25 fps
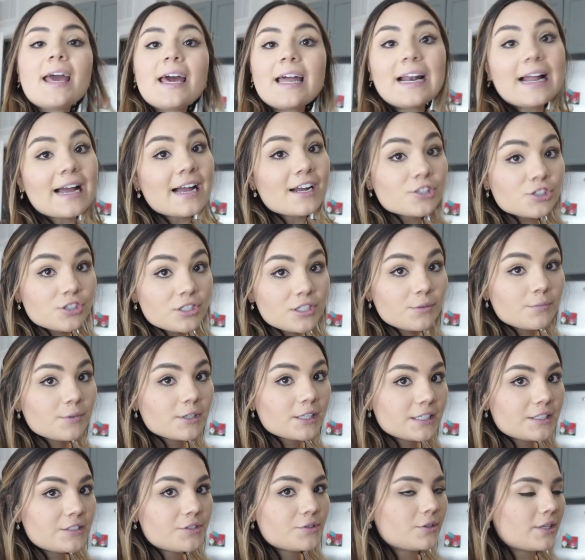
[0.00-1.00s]
and I actually
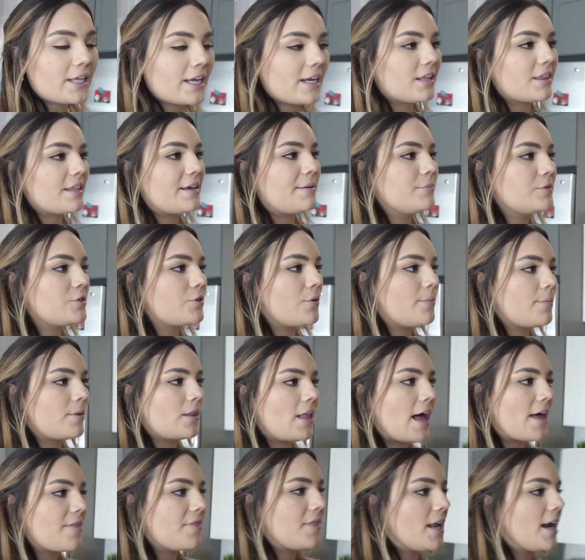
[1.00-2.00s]
really do like them. So I'm
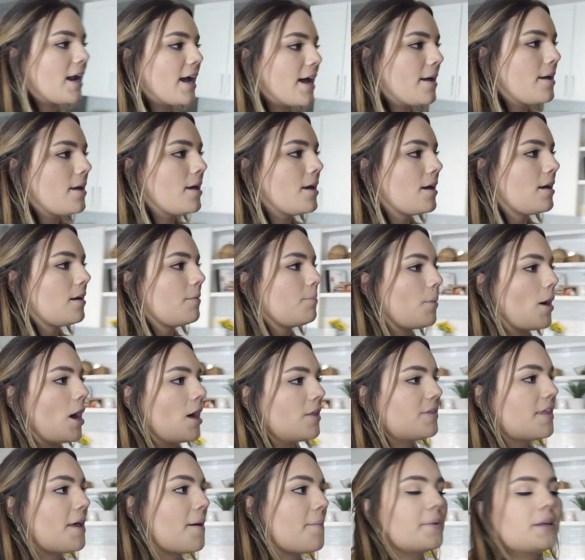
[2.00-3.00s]
glad that I
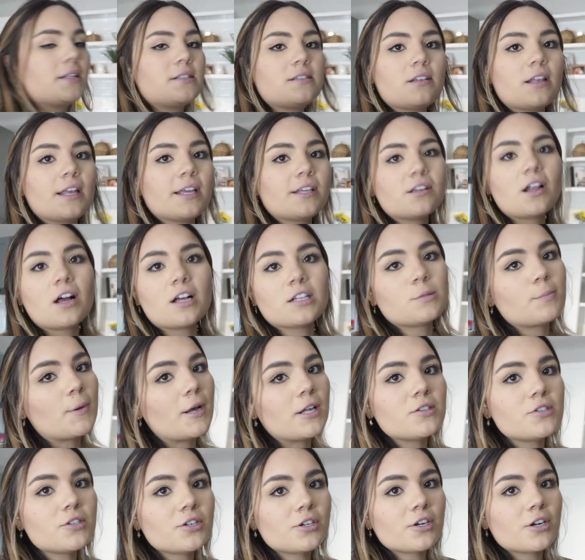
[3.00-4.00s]
bought them. It's like not
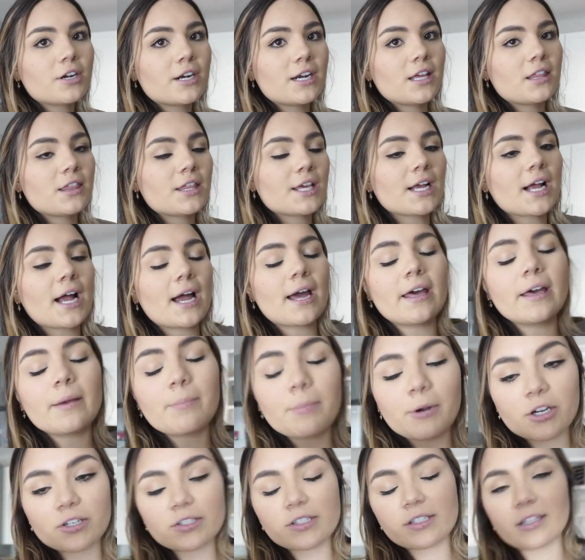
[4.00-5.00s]
sponsored or anything. I
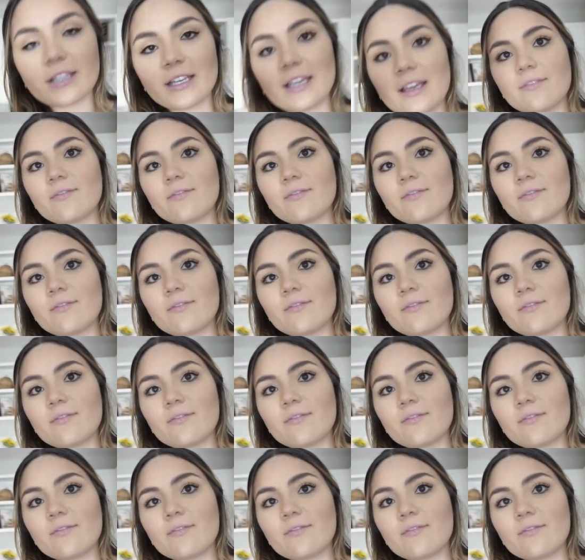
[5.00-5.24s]
personally